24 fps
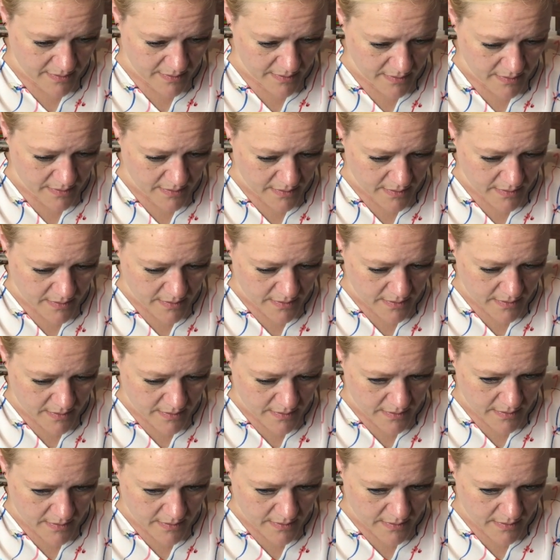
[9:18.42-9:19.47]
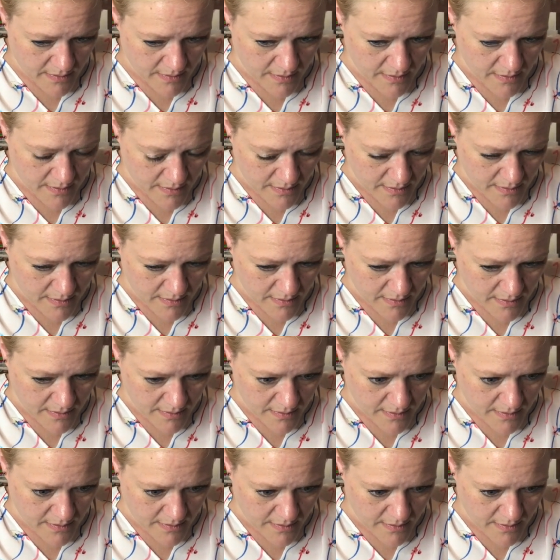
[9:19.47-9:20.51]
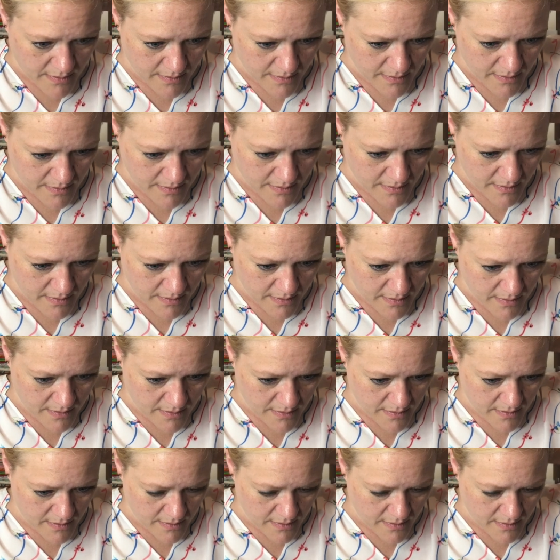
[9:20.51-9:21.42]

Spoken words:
Nobody speaks.